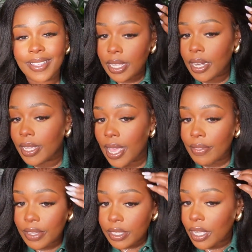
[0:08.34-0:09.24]
And
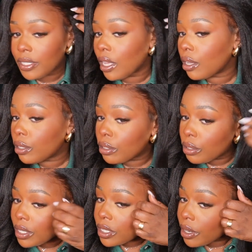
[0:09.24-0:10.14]
again, this is a
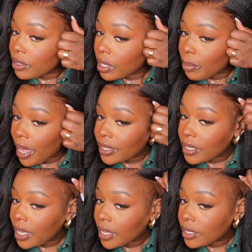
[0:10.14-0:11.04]
glueless 13 by
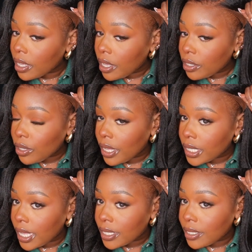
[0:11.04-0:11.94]
6. So as
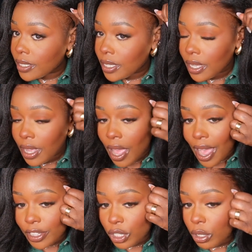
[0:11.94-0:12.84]
you guys can see,
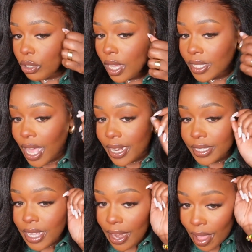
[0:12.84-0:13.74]
I showed you guys how to
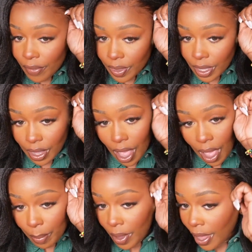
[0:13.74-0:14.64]
set everything
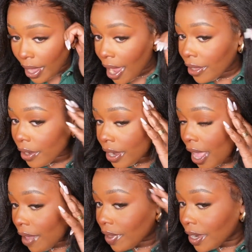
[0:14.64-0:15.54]
up, and you're gonna
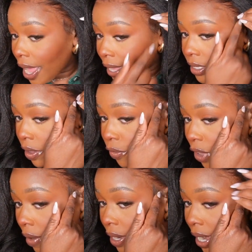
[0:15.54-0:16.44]
have a nice,
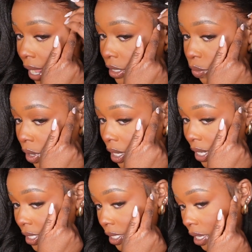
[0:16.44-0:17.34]
very nice,
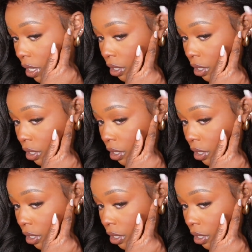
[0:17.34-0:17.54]
realistic